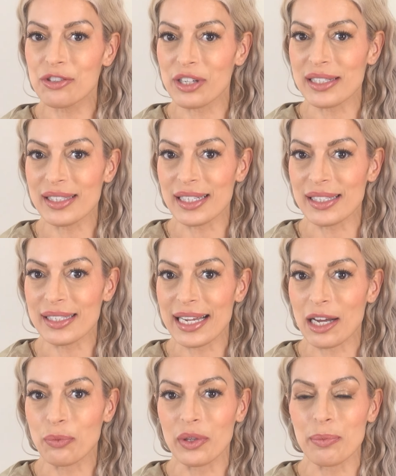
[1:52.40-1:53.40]
dress these
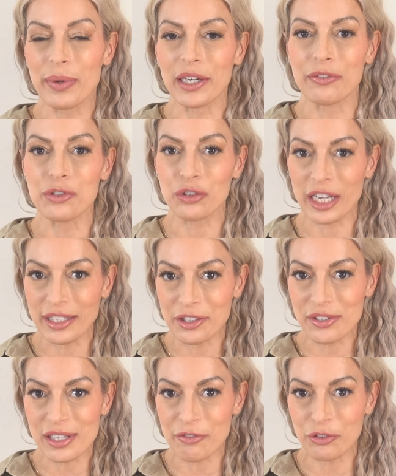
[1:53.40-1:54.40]
down with a pair of
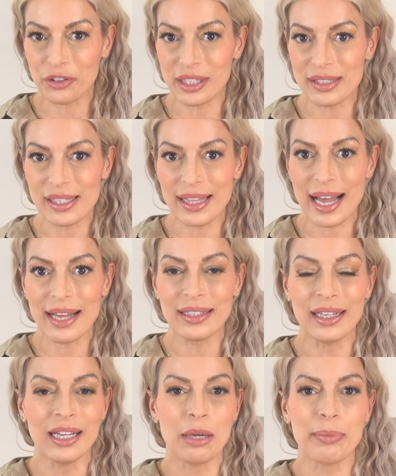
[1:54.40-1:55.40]
trainers if you're into that,
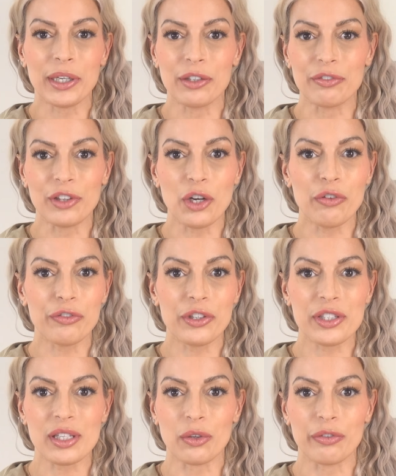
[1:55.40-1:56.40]
a pair of
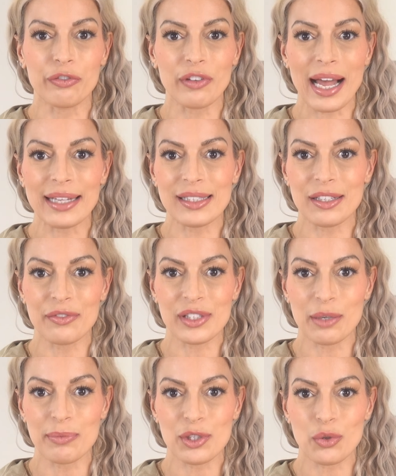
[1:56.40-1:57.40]
loafers or flats of
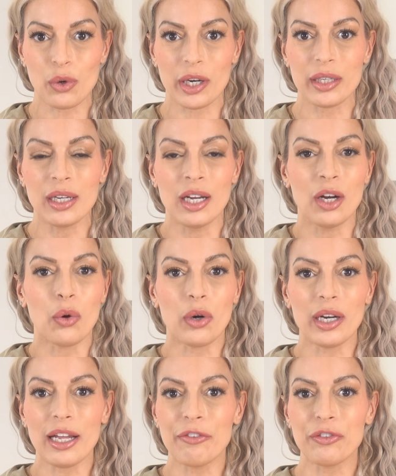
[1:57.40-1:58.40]
some sort,
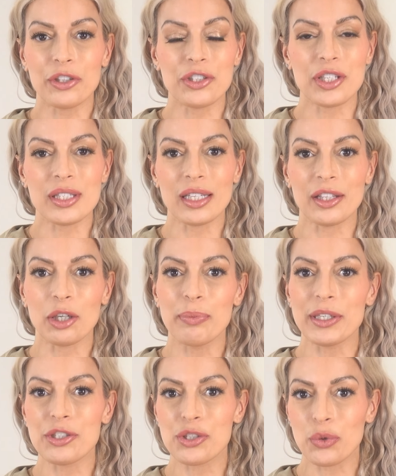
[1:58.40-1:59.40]
or if you're just a little
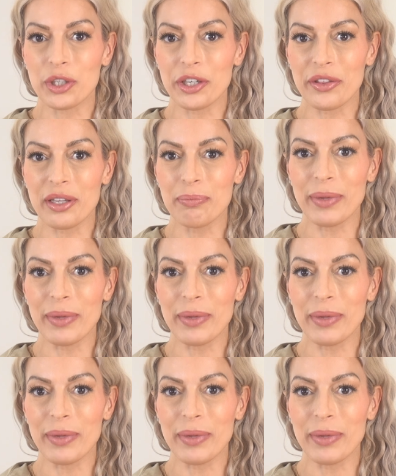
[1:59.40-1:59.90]
bit shorter than